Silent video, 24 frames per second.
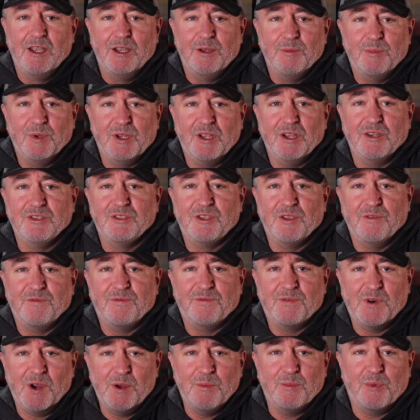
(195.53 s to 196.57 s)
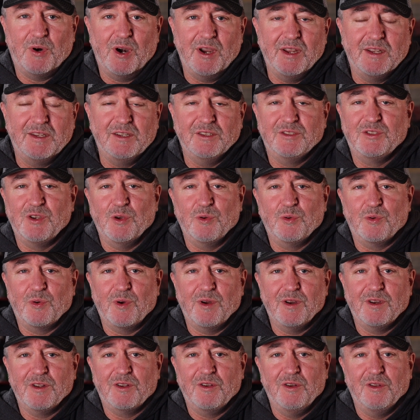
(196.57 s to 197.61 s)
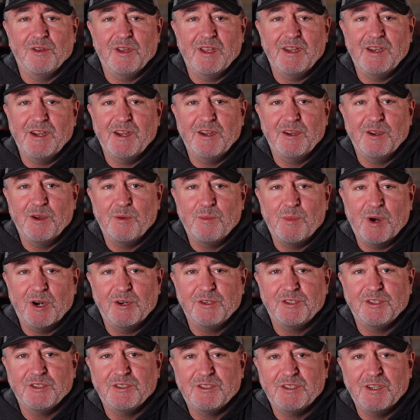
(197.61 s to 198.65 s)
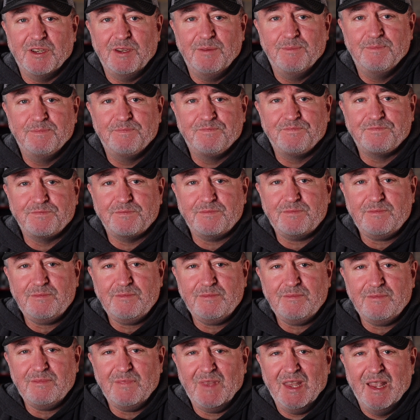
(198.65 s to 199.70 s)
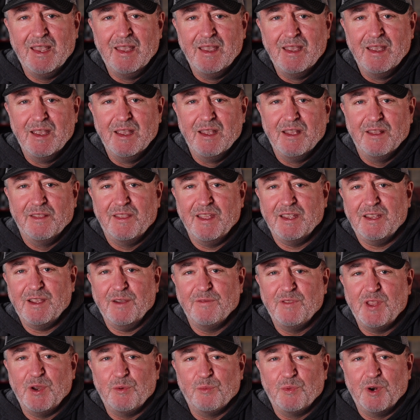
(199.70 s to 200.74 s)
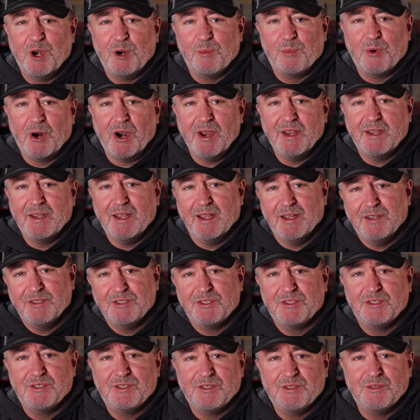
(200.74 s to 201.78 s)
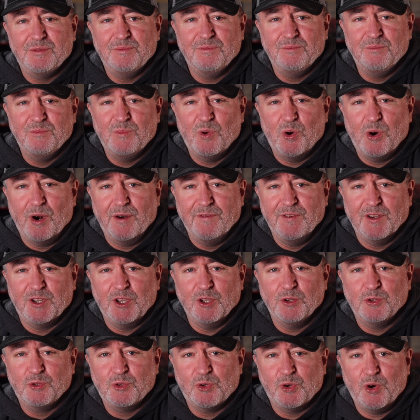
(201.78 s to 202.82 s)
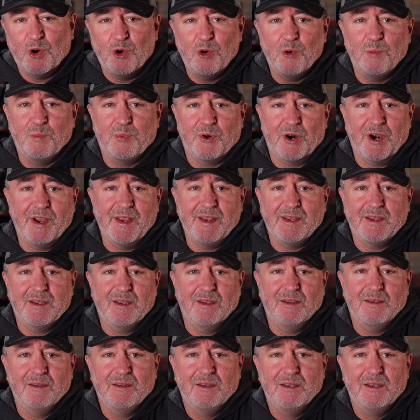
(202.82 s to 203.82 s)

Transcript: because the front brake is so critical in an emergency. Think of that rear brake as more of a control brake.